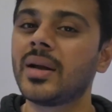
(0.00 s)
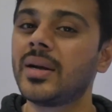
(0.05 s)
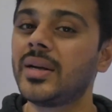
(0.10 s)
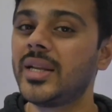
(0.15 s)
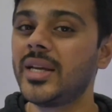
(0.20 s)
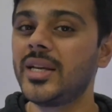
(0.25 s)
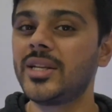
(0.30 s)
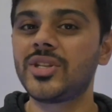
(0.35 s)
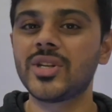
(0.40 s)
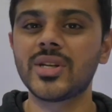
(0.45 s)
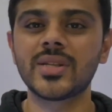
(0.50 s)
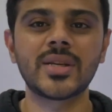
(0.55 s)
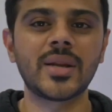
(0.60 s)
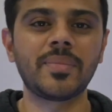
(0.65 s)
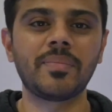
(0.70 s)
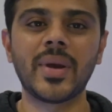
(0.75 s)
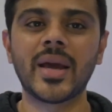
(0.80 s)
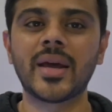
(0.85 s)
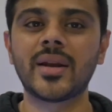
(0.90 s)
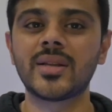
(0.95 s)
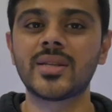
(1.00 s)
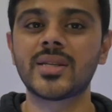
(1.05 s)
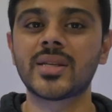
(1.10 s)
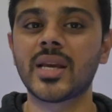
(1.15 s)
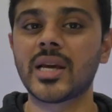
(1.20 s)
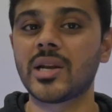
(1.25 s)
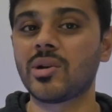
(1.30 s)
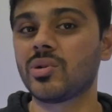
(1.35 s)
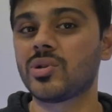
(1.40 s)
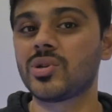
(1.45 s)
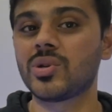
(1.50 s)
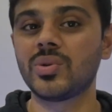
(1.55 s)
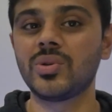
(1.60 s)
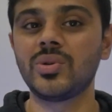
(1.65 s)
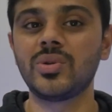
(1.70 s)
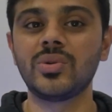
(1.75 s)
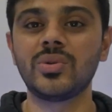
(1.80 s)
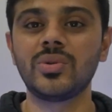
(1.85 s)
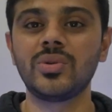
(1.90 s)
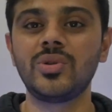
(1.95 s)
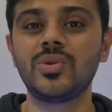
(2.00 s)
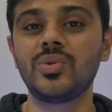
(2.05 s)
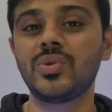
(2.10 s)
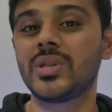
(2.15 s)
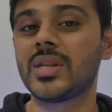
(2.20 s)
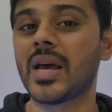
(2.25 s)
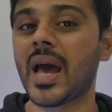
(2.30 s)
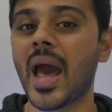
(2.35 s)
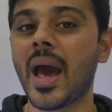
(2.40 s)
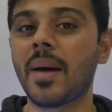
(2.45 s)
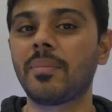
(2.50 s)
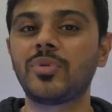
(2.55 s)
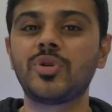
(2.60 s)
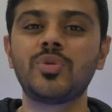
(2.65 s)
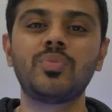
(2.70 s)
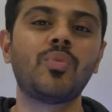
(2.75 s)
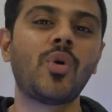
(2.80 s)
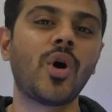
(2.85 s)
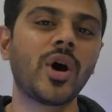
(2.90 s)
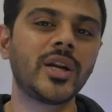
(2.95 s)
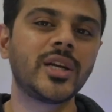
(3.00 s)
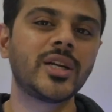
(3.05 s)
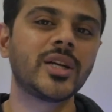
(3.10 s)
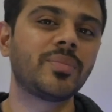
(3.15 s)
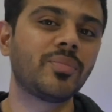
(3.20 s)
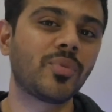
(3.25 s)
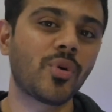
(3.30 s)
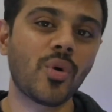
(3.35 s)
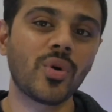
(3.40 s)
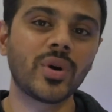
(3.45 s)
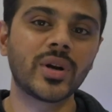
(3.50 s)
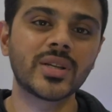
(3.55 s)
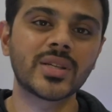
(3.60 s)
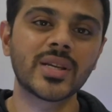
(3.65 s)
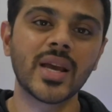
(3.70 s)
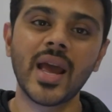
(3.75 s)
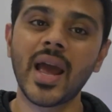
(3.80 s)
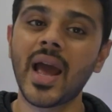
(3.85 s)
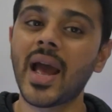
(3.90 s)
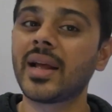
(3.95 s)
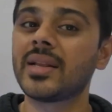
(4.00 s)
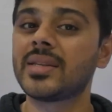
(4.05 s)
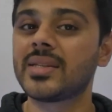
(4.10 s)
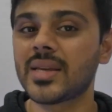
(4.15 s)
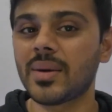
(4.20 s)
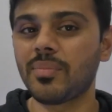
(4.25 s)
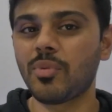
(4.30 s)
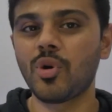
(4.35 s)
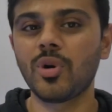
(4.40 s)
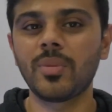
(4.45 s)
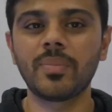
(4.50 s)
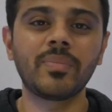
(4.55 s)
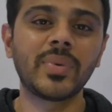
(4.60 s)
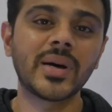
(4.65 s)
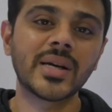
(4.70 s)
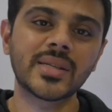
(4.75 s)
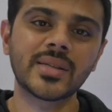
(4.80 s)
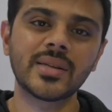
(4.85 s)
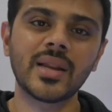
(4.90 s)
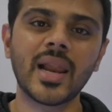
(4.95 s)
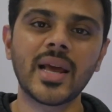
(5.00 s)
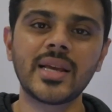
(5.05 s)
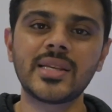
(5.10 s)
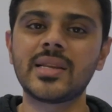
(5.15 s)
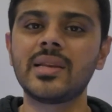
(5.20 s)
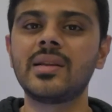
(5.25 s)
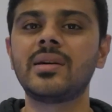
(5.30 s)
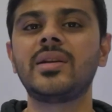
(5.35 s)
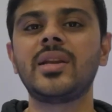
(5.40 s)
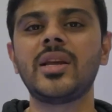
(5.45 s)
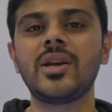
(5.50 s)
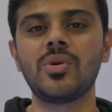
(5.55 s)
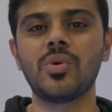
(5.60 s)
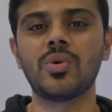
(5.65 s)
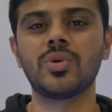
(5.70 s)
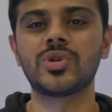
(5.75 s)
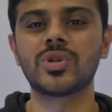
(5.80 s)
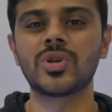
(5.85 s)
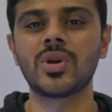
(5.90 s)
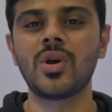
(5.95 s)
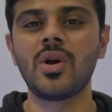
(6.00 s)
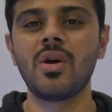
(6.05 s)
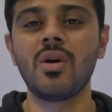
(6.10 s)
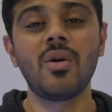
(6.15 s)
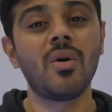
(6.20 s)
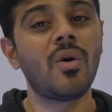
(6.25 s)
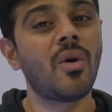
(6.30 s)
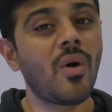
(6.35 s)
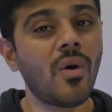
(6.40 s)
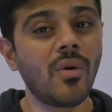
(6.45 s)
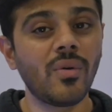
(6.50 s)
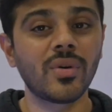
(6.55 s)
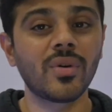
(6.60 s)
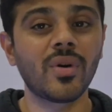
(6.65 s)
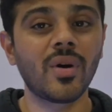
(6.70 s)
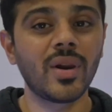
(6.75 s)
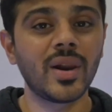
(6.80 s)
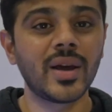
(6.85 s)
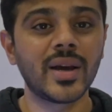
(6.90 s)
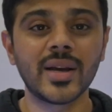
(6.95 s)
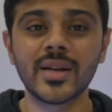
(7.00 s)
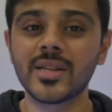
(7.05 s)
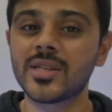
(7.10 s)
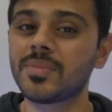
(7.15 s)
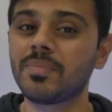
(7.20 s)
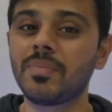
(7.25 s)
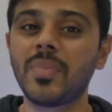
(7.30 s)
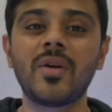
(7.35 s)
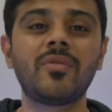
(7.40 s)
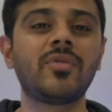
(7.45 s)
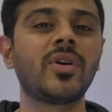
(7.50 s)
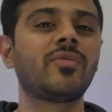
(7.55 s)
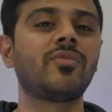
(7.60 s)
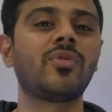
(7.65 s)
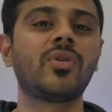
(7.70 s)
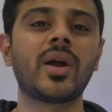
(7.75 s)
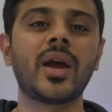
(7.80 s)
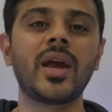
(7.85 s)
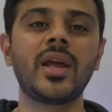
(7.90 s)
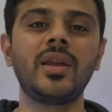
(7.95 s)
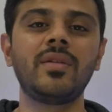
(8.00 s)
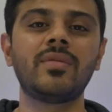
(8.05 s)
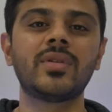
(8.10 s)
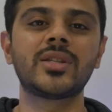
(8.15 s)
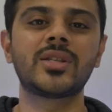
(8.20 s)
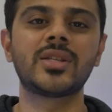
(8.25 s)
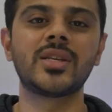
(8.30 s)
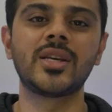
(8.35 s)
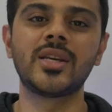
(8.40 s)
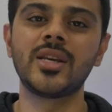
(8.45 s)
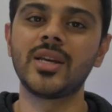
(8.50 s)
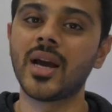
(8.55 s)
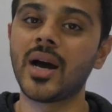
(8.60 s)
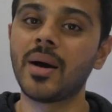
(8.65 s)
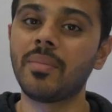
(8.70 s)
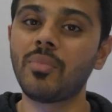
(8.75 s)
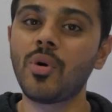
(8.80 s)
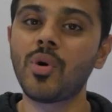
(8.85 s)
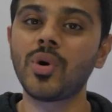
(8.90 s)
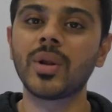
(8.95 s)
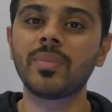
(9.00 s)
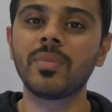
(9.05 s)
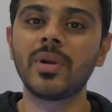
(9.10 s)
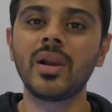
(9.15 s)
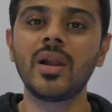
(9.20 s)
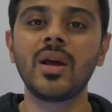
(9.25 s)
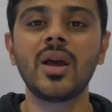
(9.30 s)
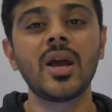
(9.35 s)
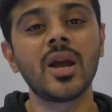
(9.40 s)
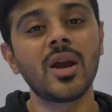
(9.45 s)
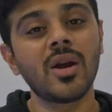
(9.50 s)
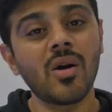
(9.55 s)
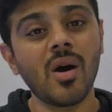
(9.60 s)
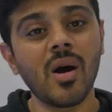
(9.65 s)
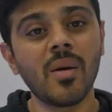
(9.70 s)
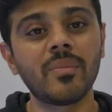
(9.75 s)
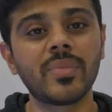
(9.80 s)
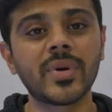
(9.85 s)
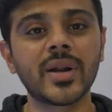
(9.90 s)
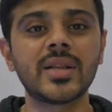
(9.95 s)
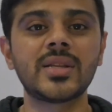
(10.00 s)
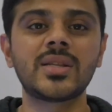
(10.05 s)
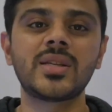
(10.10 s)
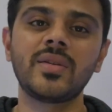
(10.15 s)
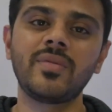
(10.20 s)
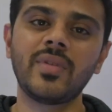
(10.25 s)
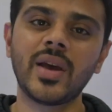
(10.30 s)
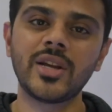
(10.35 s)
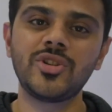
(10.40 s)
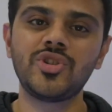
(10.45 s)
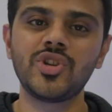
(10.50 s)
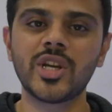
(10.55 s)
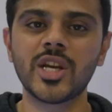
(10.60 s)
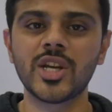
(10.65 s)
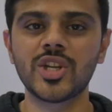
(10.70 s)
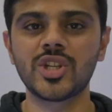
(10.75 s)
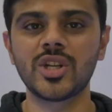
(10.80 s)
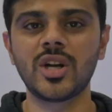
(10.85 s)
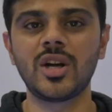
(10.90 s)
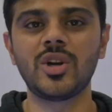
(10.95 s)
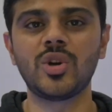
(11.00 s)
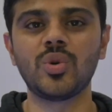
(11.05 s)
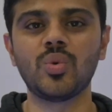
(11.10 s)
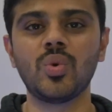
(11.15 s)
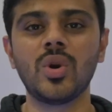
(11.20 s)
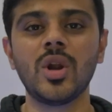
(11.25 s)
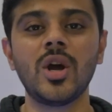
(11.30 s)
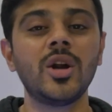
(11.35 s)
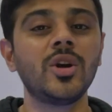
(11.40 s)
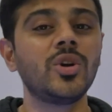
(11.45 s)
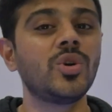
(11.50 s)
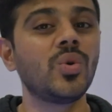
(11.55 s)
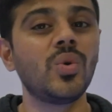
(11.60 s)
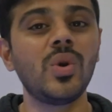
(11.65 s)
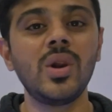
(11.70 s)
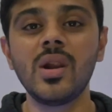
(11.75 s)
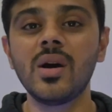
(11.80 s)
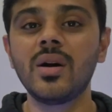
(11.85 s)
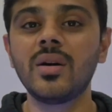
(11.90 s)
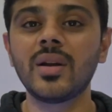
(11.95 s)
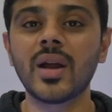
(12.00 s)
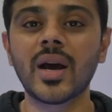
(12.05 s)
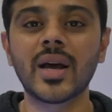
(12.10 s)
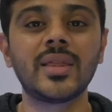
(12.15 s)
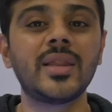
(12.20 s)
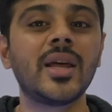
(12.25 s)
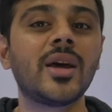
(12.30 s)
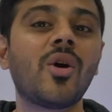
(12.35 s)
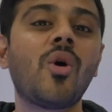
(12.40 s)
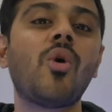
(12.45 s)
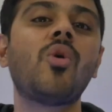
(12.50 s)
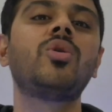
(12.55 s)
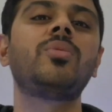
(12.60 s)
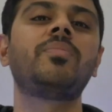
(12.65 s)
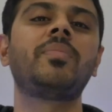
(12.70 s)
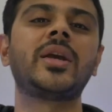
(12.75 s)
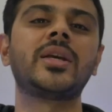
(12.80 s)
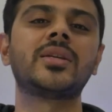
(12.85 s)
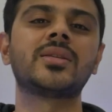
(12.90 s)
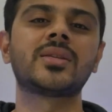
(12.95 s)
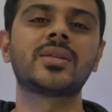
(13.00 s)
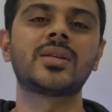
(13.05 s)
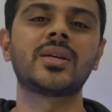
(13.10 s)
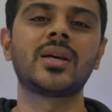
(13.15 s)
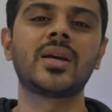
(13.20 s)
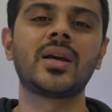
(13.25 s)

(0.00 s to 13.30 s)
Teachers and parents can also use the app to monitor progress and support personalized learning goals. Overall, it's perfect for anyone seeking a portable, comprehensive educational tool to learn at their own pace.